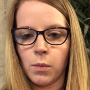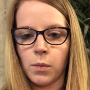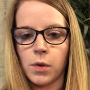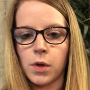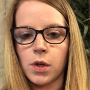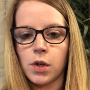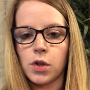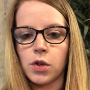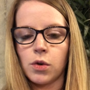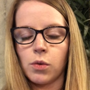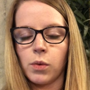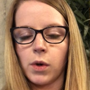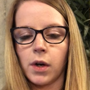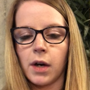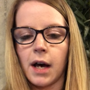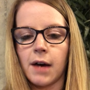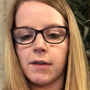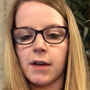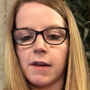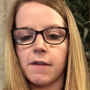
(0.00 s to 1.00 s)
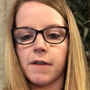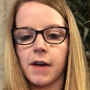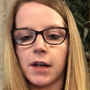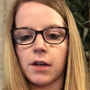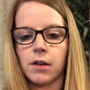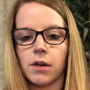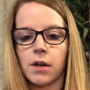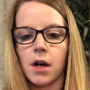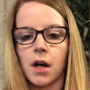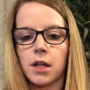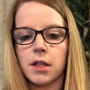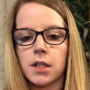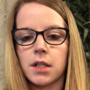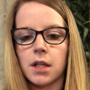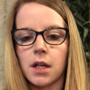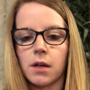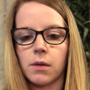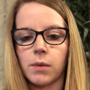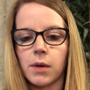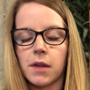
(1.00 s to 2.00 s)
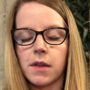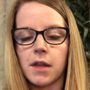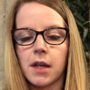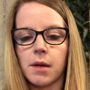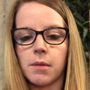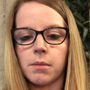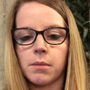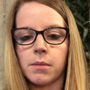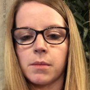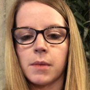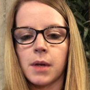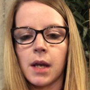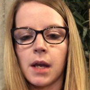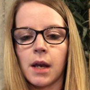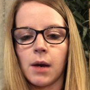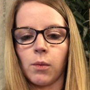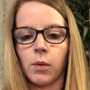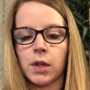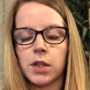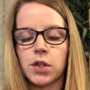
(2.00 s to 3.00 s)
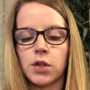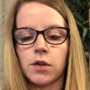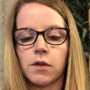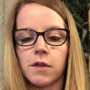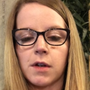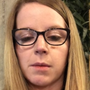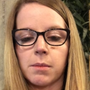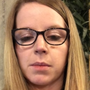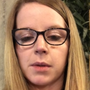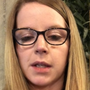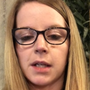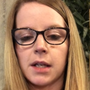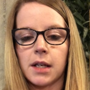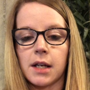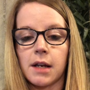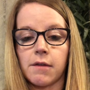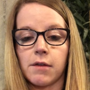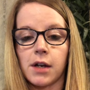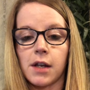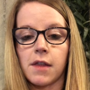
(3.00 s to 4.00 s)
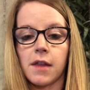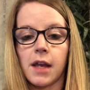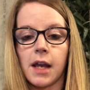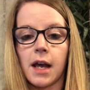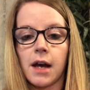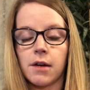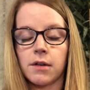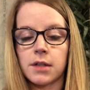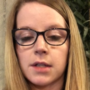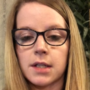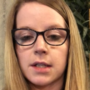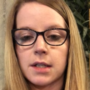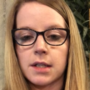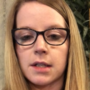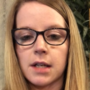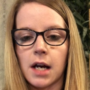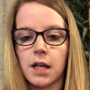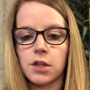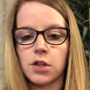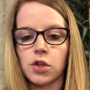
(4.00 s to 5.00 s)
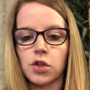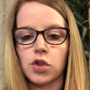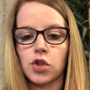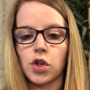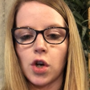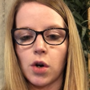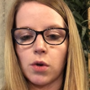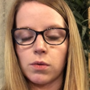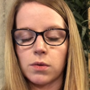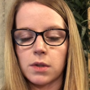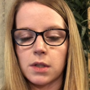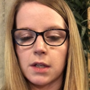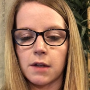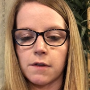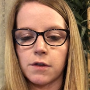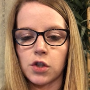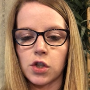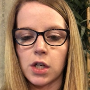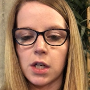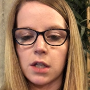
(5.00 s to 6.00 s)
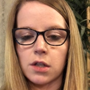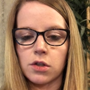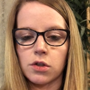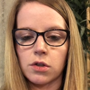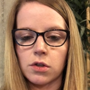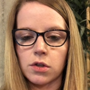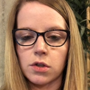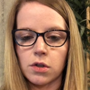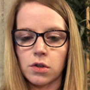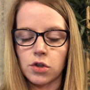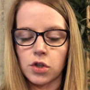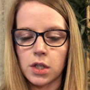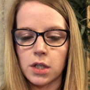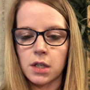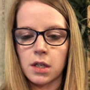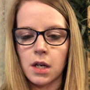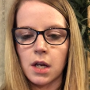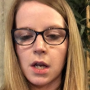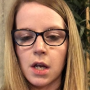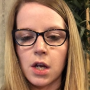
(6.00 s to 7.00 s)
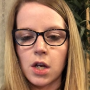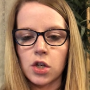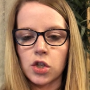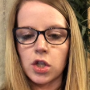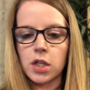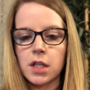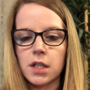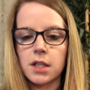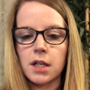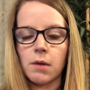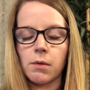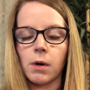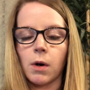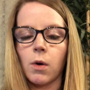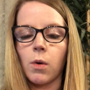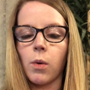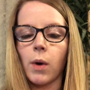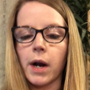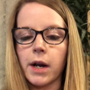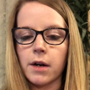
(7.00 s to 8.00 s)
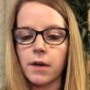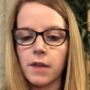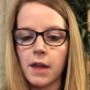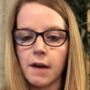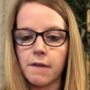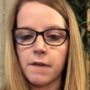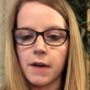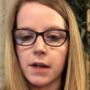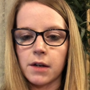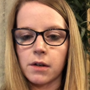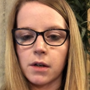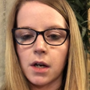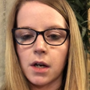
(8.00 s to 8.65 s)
you will have a final consult with them once you've completed everything else. Dr. Jones, if she is your surgeon, she does not require that final